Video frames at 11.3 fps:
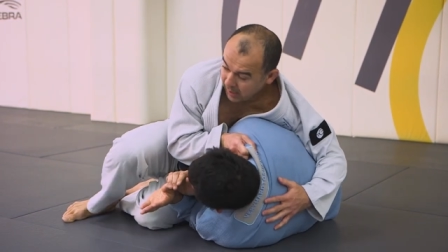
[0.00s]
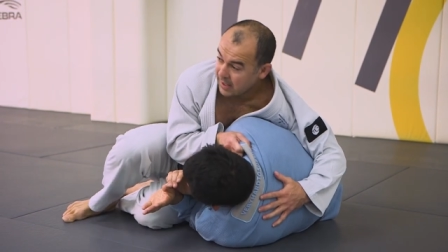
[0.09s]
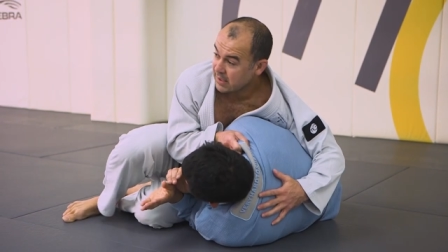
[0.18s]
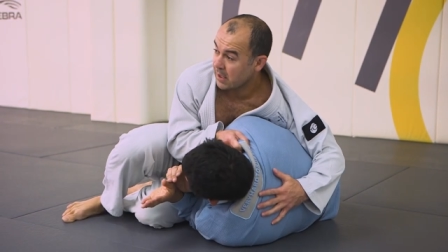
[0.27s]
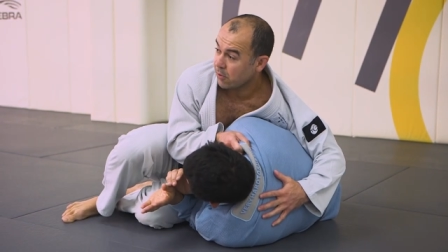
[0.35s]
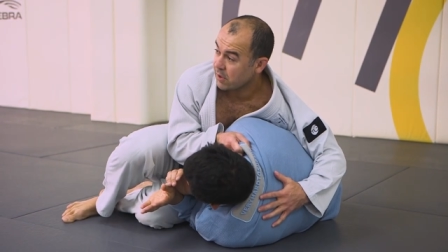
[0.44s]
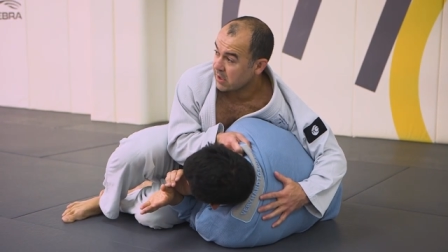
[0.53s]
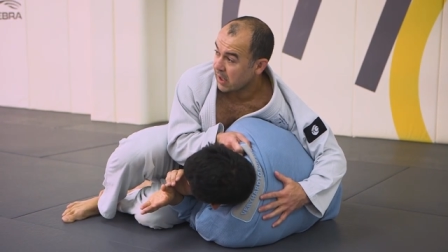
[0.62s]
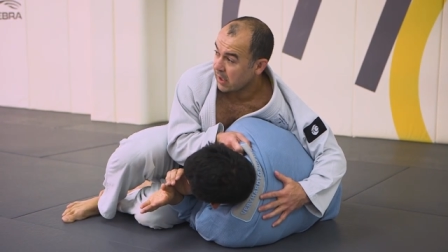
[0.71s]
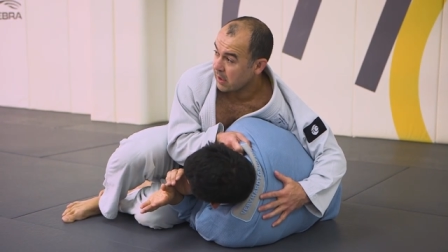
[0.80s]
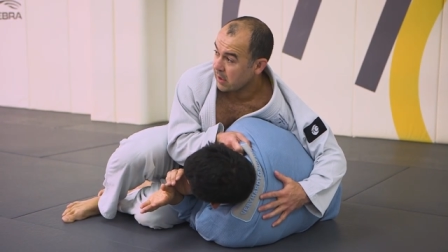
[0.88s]
I stay on his
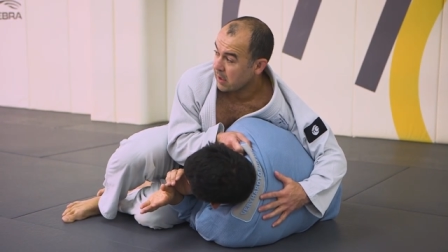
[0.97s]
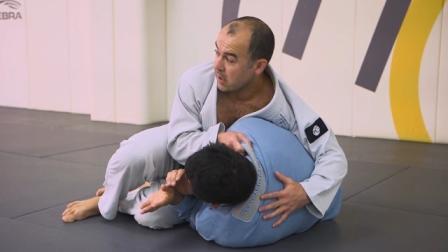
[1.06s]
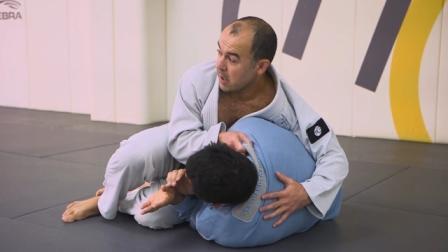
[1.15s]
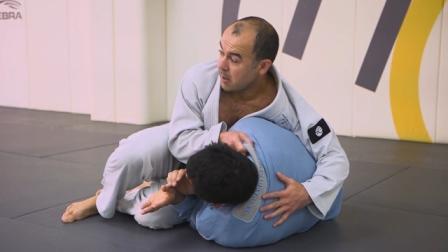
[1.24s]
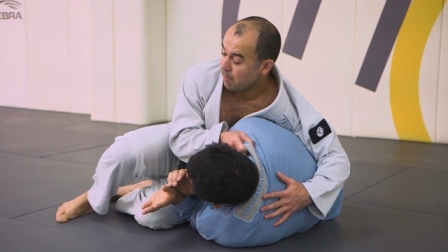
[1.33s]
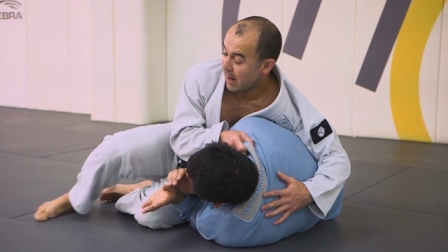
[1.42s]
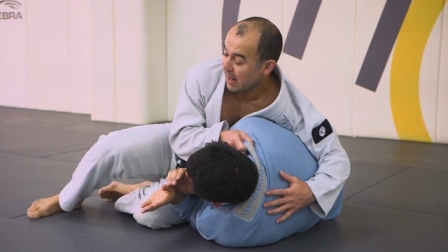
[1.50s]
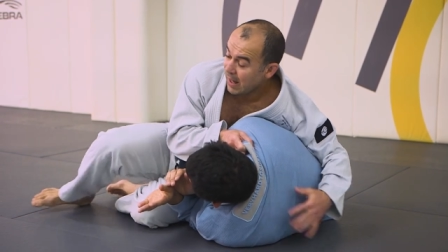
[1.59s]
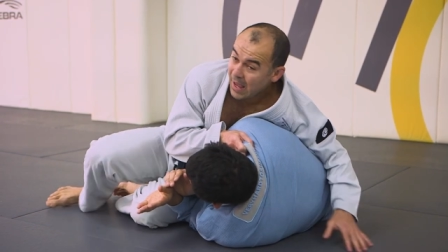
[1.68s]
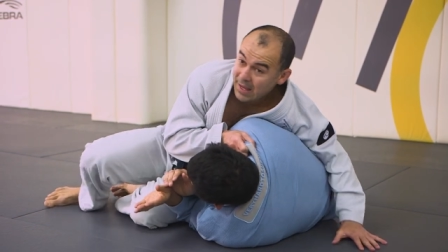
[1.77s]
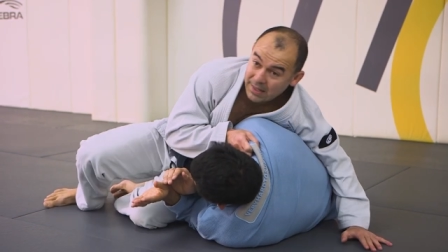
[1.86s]
side. My
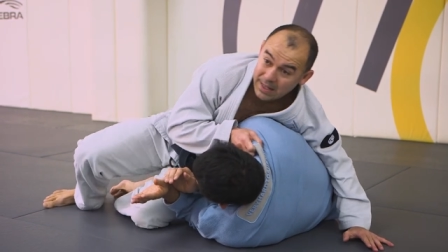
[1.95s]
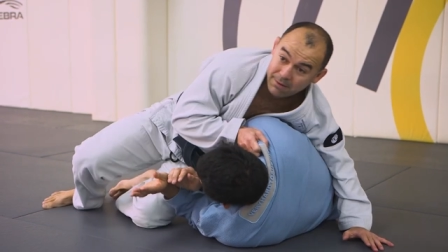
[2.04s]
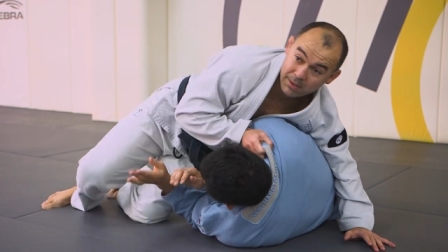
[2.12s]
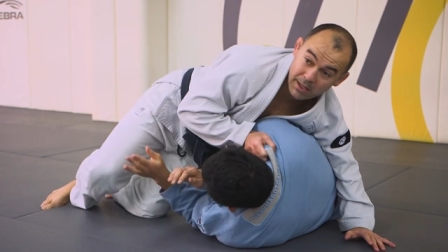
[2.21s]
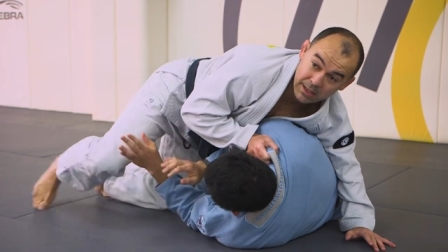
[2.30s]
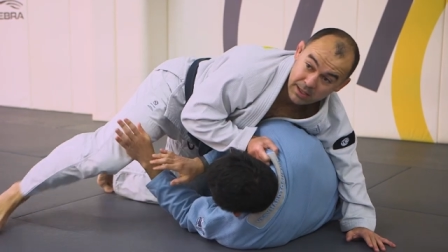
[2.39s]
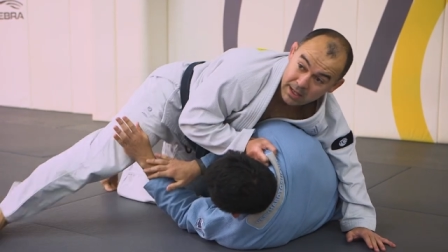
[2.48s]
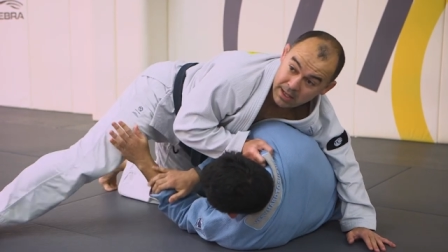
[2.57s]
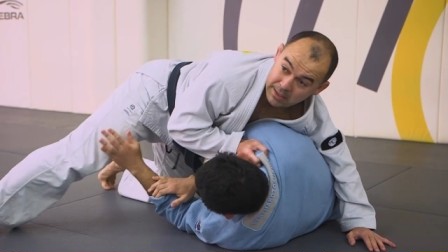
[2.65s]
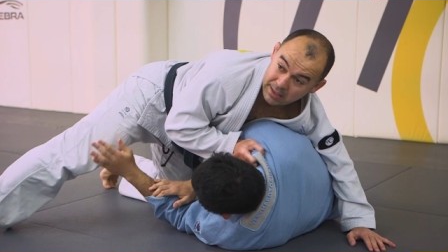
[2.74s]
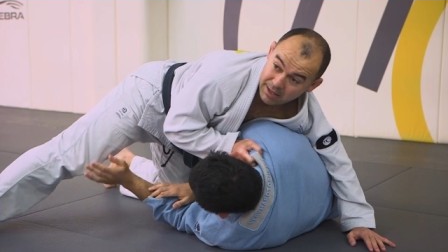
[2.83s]
leg never
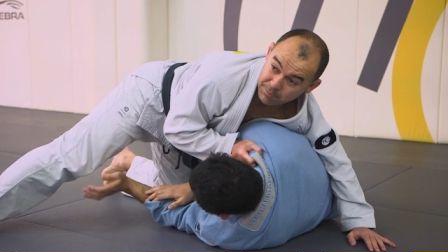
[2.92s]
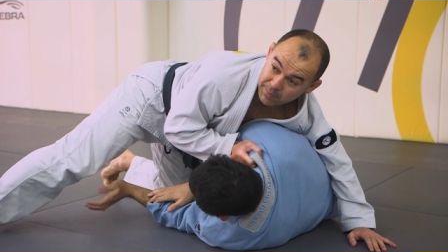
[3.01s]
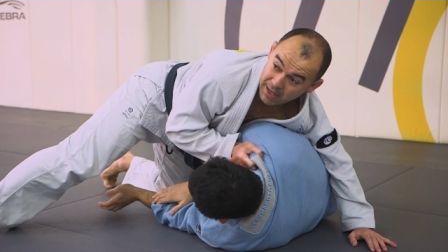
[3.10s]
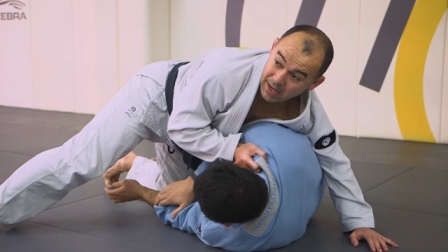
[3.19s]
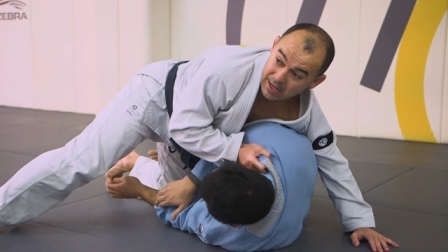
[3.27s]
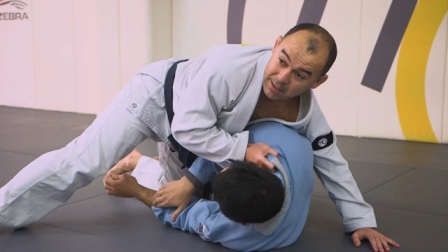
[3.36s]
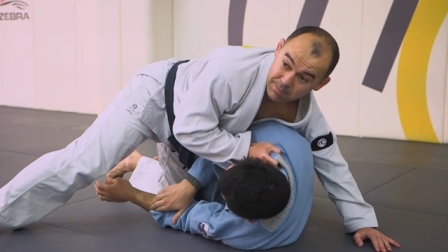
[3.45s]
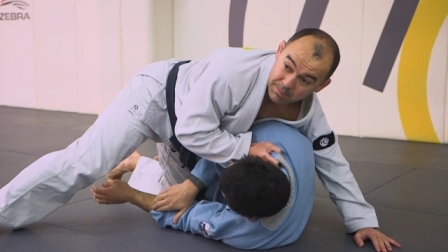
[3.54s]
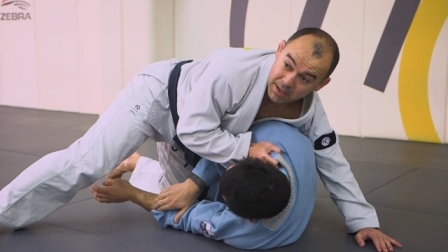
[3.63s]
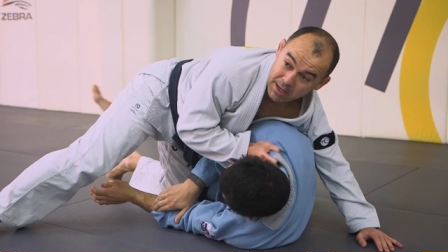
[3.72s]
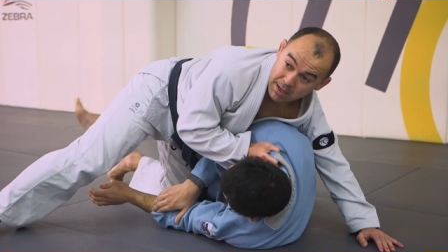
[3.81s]
left behind.
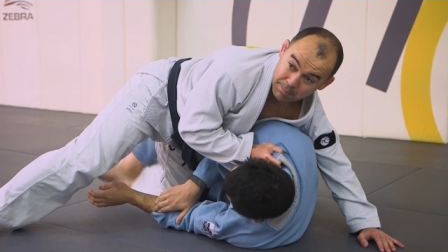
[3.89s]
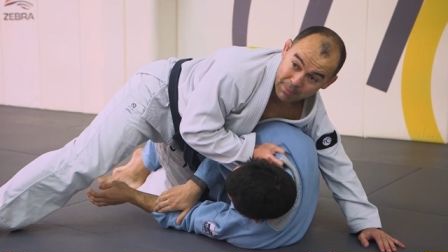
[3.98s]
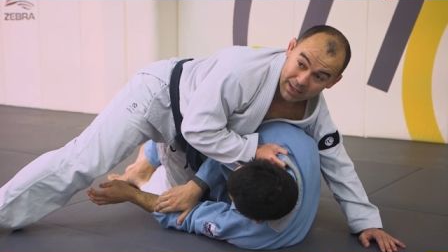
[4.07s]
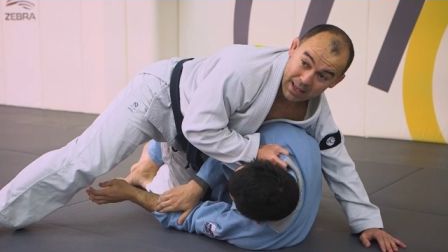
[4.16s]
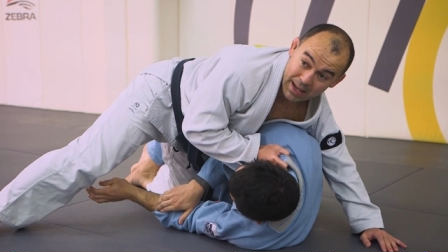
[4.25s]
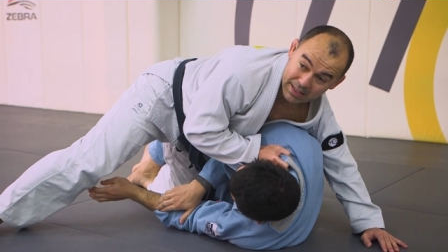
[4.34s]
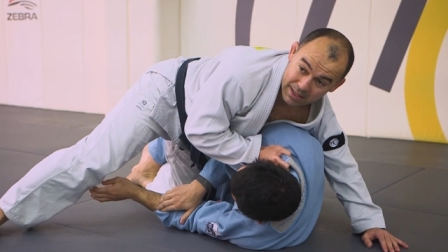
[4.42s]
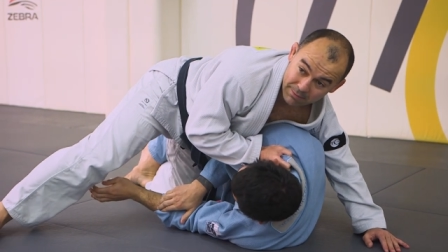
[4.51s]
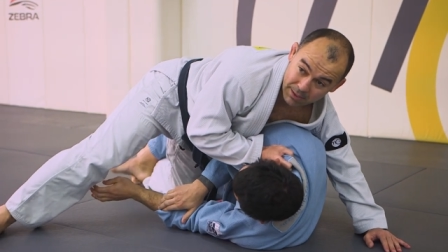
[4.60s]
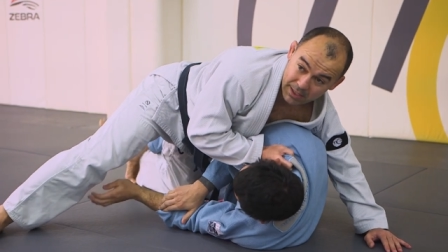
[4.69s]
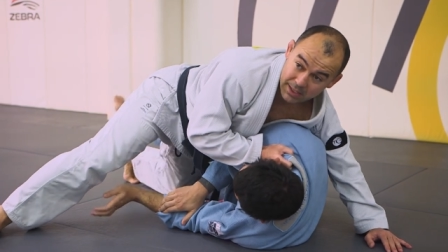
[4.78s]
My leg
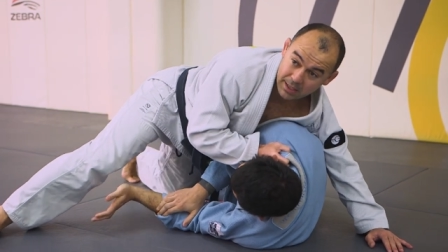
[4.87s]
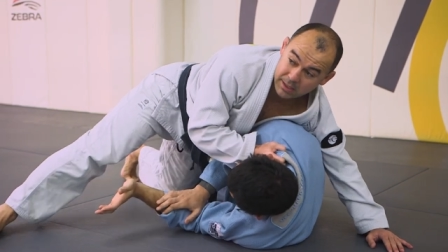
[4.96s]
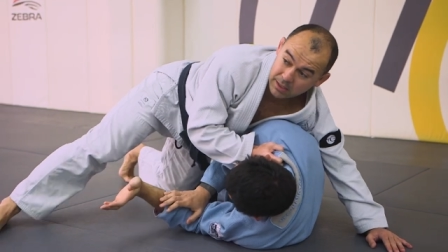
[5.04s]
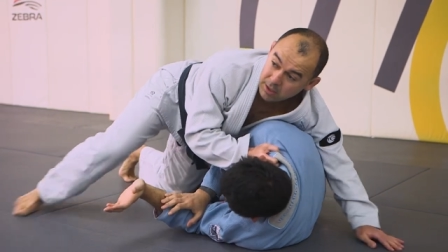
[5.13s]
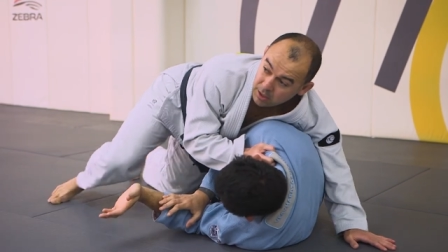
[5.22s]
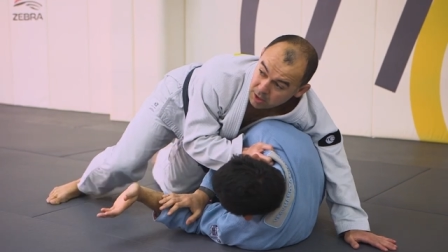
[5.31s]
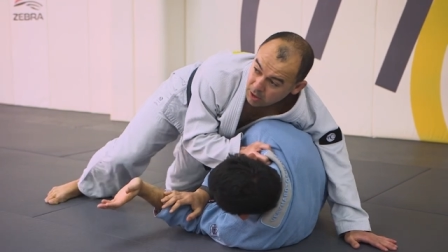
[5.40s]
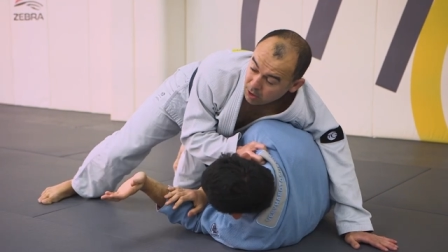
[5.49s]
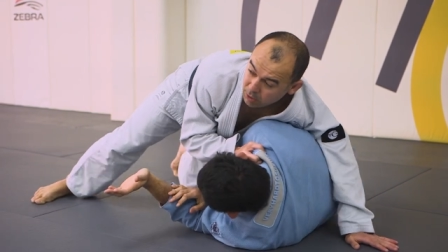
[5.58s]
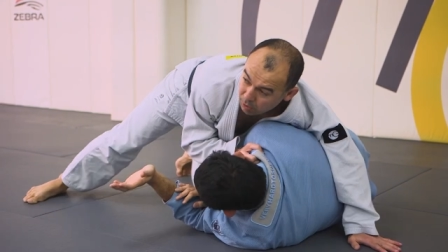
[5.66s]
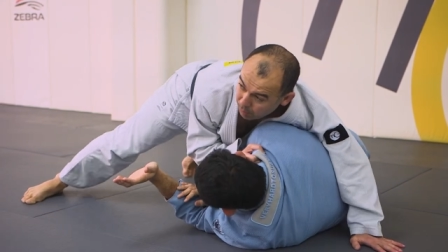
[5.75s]
never like a,
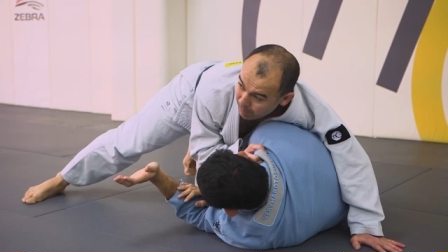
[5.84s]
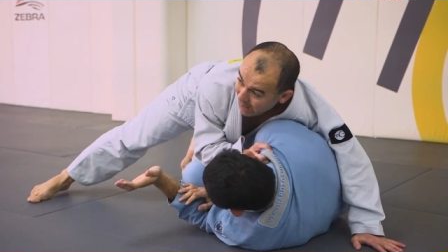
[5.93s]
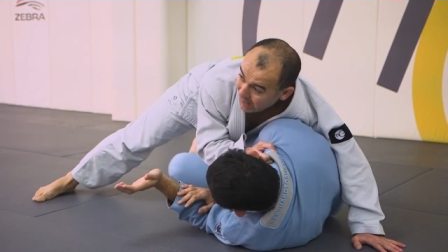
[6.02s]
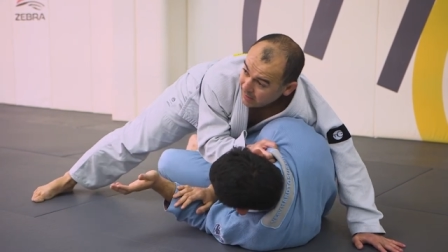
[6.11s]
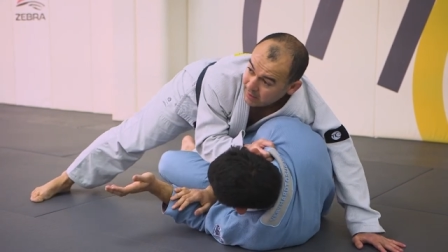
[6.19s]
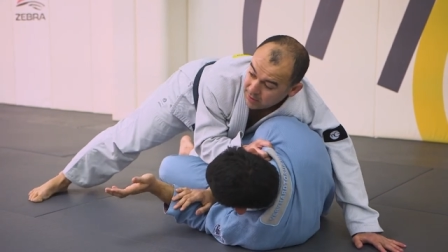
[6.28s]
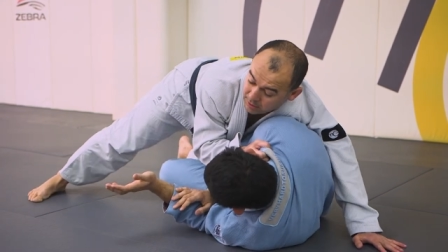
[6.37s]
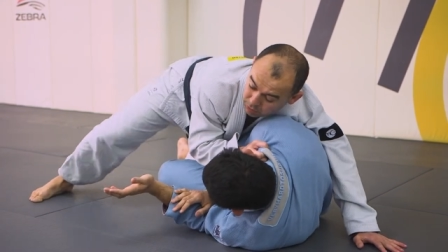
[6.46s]
go back.